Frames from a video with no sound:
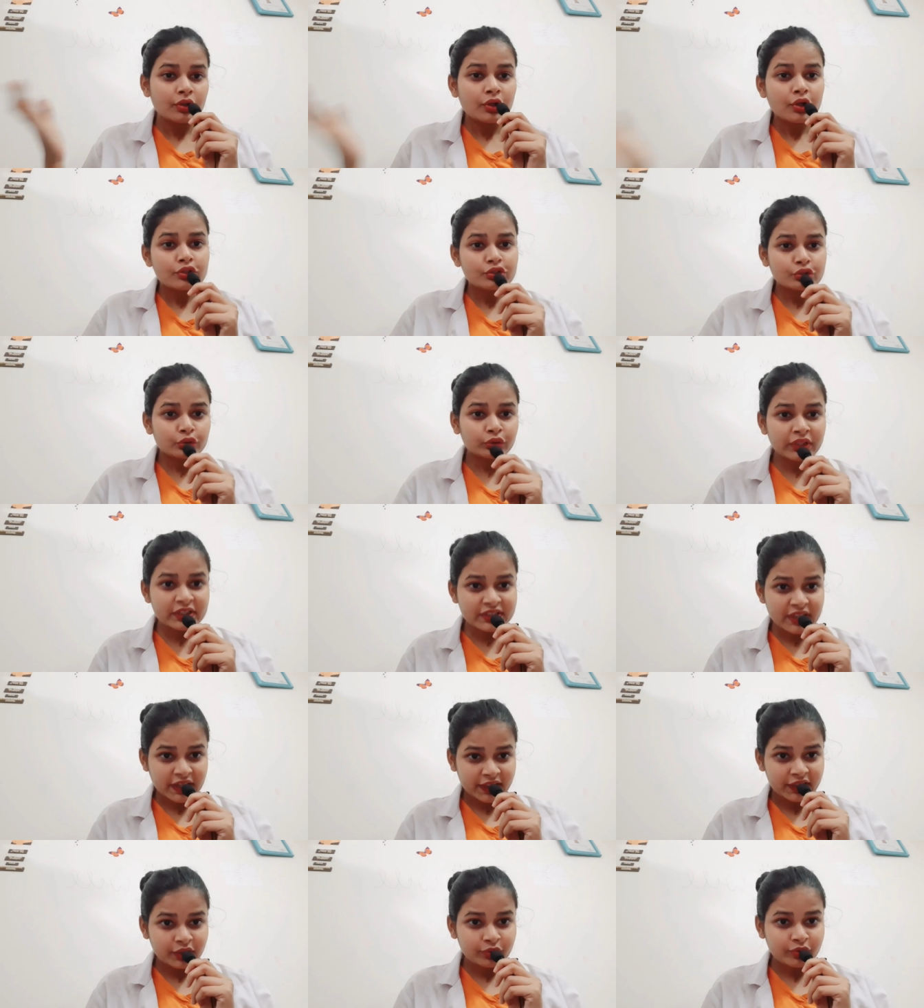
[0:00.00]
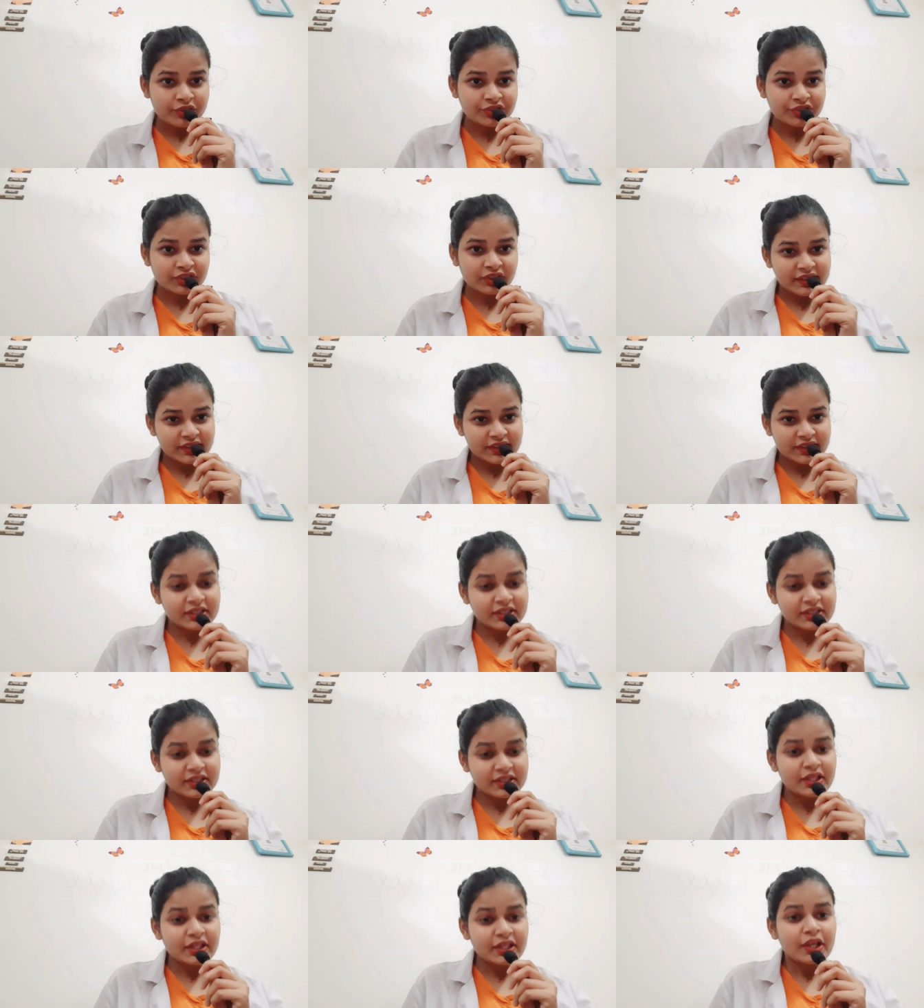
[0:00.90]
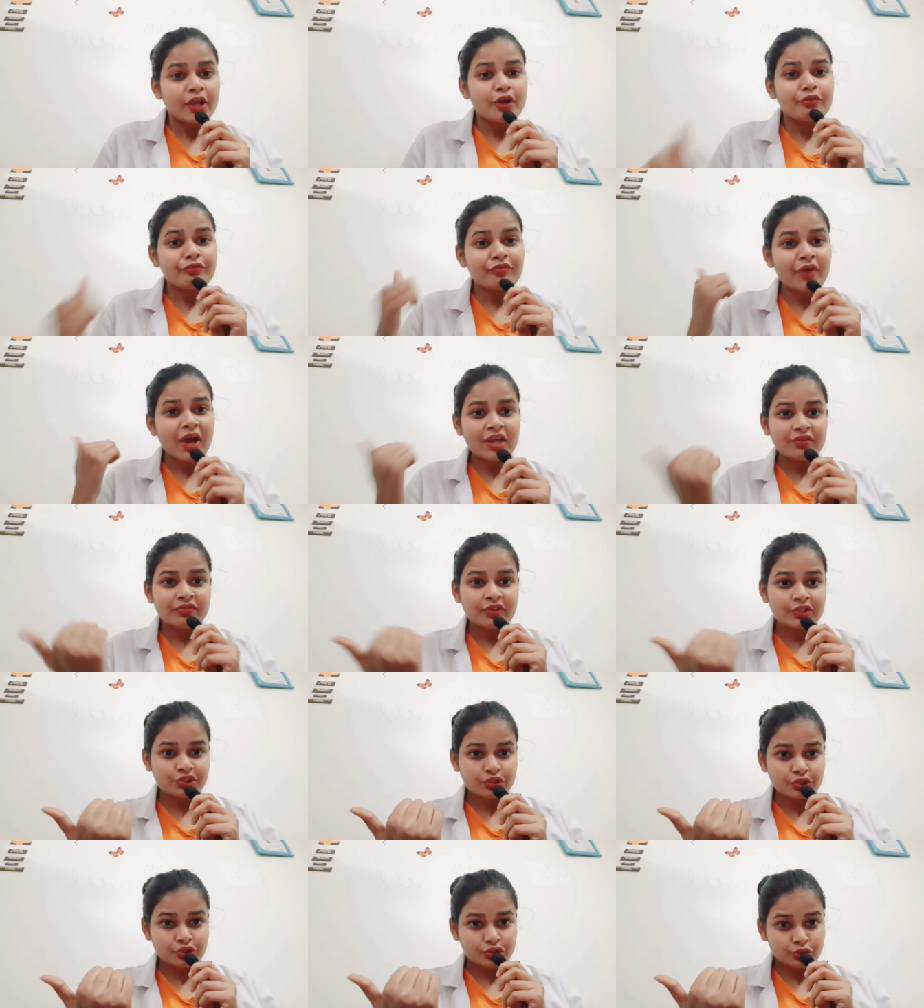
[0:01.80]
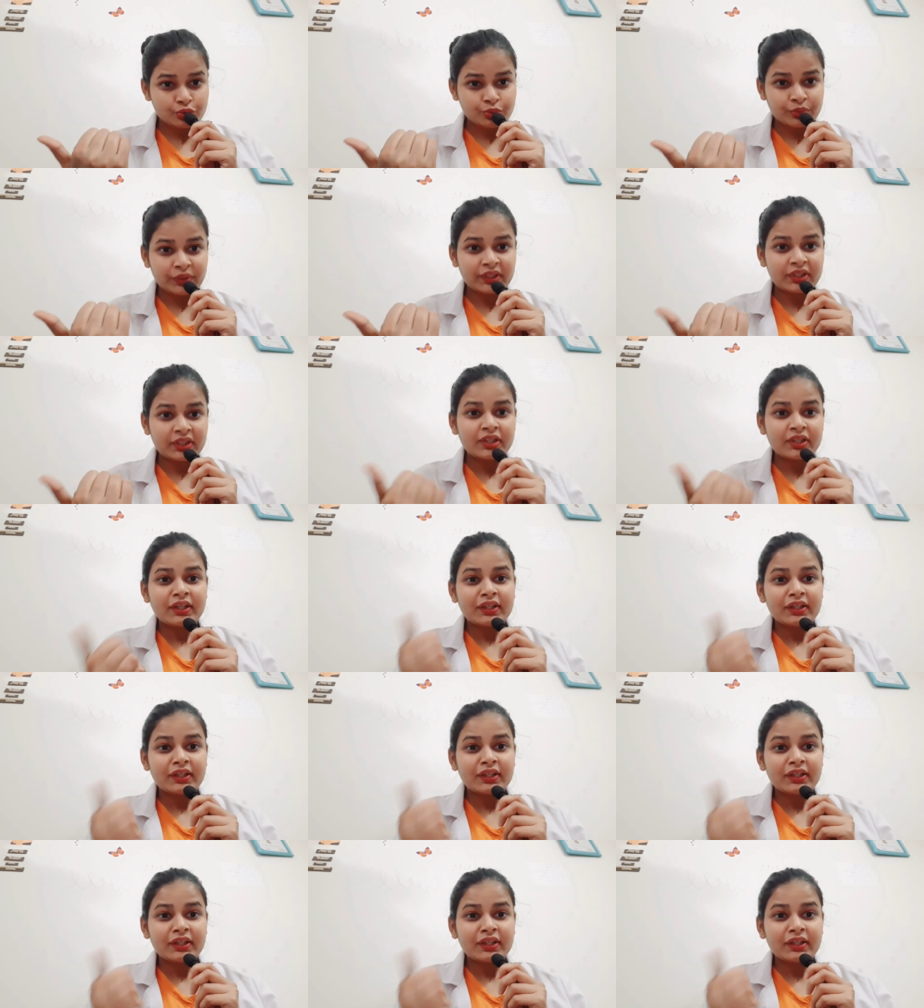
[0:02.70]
So the second question arises, why we should do it.